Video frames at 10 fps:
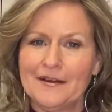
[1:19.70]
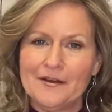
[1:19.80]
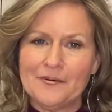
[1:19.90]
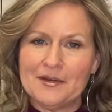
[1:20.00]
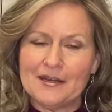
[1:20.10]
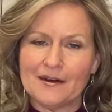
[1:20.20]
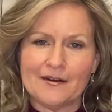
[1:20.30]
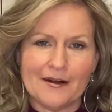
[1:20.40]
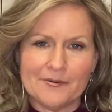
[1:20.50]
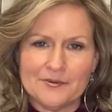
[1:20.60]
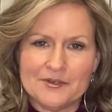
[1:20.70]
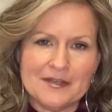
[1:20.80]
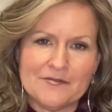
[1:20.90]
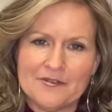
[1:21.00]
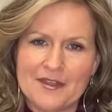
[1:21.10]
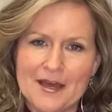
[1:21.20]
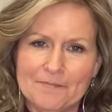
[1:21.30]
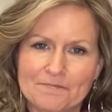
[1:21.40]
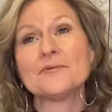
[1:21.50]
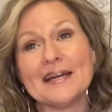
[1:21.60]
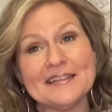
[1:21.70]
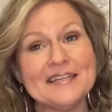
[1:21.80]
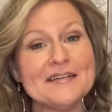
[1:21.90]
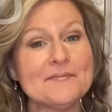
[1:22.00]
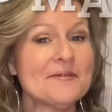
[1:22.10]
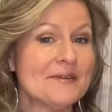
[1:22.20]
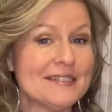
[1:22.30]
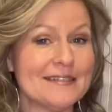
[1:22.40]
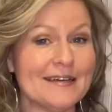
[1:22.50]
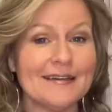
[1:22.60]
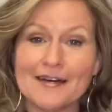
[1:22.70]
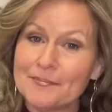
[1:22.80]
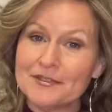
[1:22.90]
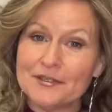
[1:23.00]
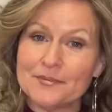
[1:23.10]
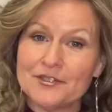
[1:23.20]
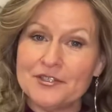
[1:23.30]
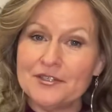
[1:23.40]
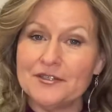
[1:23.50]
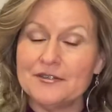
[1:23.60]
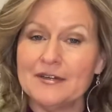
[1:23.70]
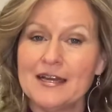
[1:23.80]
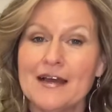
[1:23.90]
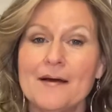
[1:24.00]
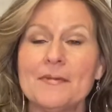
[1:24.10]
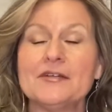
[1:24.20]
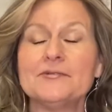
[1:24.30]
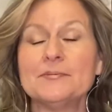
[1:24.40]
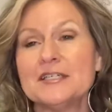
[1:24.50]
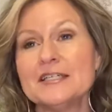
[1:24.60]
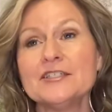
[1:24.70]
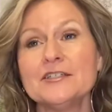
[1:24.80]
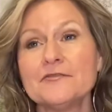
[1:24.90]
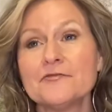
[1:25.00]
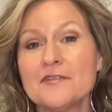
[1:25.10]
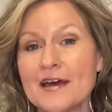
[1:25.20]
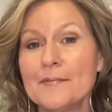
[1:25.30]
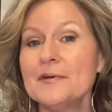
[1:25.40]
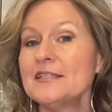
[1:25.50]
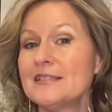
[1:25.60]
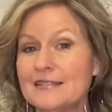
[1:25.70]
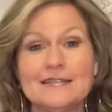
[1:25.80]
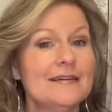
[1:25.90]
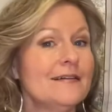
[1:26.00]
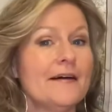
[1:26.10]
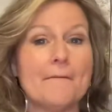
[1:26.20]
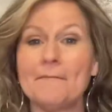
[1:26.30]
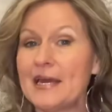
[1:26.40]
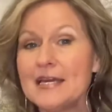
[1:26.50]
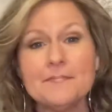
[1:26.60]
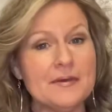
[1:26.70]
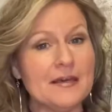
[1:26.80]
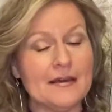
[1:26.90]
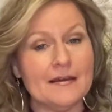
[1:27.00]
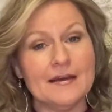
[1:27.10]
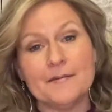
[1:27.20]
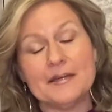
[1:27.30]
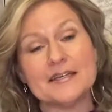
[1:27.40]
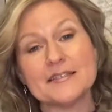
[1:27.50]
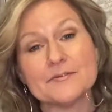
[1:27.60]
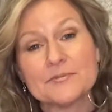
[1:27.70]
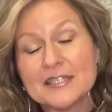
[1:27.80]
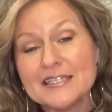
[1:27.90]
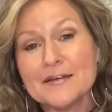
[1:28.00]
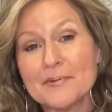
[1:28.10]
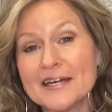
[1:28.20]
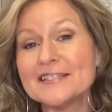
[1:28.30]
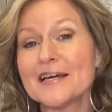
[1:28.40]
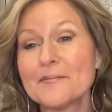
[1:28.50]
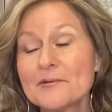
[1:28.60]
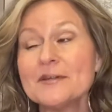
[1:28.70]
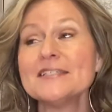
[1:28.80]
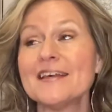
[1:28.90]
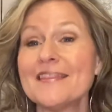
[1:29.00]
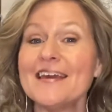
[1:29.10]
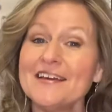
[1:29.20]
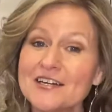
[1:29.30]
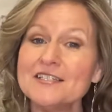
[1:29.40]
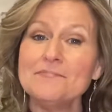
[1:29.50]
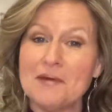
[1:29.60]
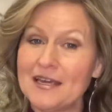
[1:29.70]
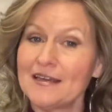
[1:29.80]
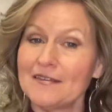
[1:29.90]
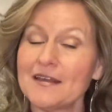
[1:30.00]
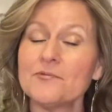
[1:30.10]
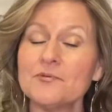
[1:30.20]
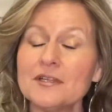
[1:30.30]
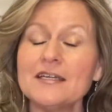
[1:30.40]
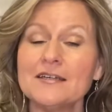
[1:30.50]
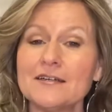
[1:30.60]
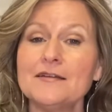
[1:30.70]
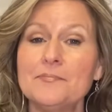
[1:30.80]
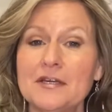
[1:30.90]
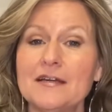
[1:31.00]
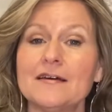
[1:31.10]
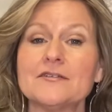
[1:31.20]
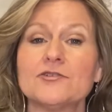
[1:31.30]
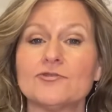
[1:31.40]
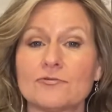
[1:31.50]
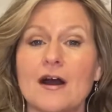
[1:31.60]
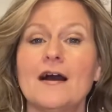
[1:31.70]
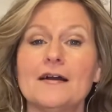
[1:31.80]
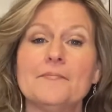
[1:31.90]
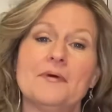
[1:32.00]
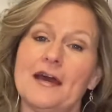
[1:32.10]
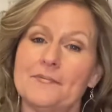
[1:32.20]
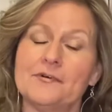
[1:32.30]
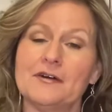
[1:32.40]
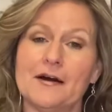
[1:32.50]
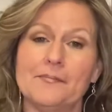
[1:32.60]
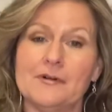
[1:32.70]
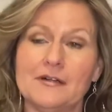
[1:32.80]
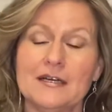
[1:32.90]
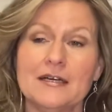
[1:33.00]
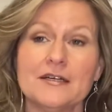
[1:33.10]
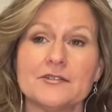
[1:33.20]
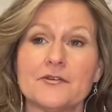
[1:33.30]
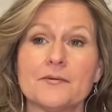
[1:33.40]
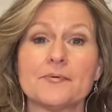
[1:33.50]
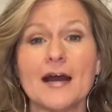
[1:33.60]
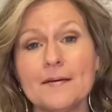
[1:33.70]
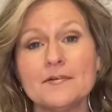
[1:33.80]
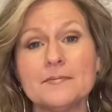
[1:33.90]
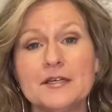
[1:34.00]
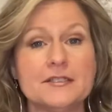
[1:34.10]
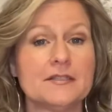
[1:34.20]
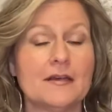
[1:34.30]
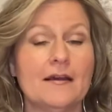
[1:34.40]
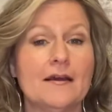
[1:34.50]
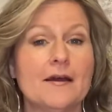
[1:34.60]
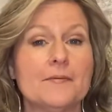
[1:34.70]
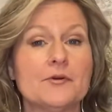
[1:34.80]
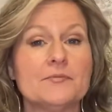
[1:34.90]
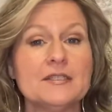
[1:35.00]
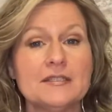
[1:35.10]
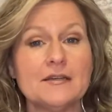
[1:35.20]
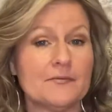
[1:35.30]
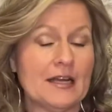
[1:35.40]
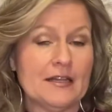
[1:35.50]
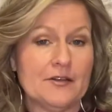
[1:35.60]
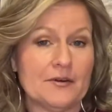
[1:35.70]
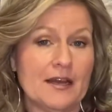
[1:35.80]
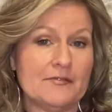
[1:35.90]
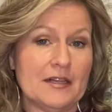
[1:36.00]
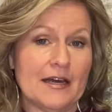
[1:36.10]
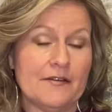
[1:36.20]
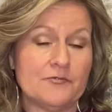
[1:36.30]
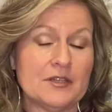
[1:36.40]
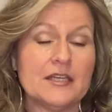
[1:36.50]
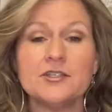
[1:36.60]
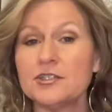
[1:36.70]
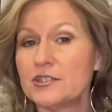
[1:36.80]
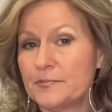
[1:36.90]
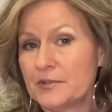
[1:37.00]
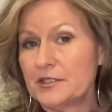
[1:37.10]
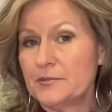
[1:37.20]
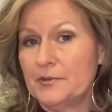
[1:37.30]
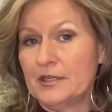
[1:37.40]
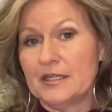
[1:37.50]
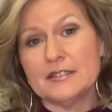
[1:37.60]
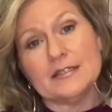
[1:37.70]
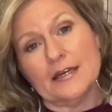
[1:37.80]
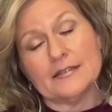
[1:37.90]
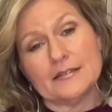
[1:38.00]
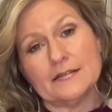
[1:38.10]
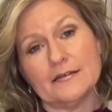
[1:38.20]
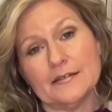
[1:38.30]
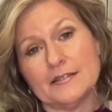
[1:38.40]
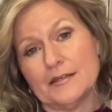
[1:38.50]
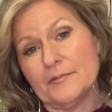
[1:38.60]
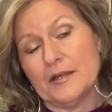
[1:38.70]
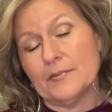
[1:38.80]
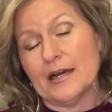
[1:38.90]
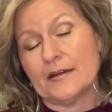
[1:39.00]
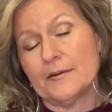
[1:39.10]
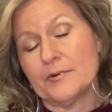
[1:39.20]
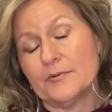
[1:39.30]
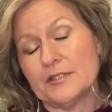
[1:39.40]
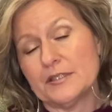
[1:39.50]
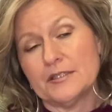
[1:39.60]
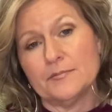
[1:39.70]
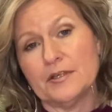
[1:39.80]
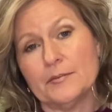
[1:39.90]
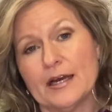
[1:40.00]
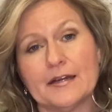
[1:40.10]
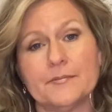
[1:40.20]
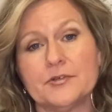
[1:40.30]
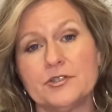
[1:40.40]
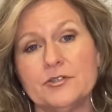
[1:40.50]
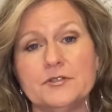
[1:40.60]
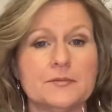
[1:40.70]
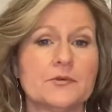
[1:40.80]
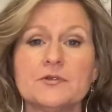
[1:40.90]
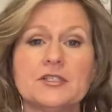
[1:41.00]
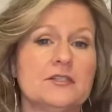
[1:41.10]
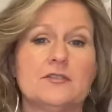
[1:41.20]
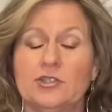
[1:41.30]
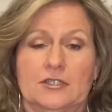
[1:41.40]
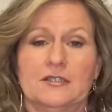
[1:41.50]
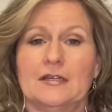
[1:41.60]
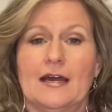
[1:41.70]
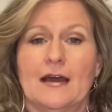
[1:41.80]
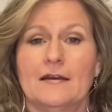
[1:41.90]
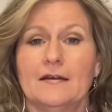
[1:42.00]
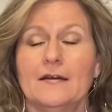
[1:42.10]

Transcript: we are all rooting for them. Riley and Maurissa, couple number two, my prediction for them is still a maybe because it really depends on Maurissa. They could make it. They really could be a strong, compatible couple. So the problem is Maurissa and Riley don't have a lot of relationship experience. That's uh, stumbling block number one. Stumbling block number two is Maurissa's just not